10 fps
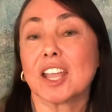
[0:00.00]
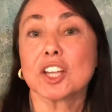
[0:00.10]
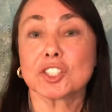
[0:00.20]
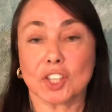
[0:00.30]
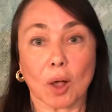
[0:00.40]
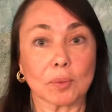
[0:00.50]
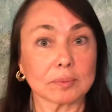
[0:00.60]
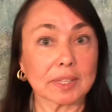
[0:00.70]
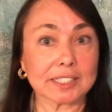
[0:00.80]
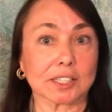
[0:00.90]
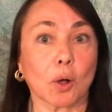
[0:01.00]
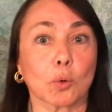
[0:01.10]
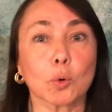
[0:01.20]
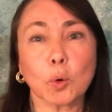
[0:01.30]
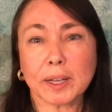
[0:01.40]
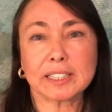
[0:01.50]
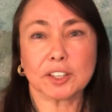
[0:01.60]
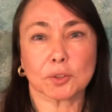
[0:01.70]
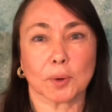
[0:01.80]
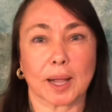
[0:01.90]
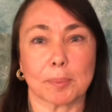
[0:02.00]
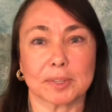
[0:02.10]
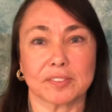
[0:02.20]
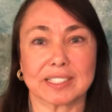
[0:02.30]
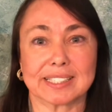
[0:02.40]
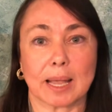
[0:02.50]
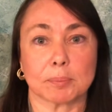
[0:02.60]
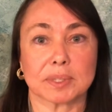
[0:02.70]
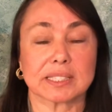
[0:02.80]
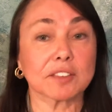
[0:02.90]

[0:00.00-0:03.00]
So let's go quickly through a couple of examples.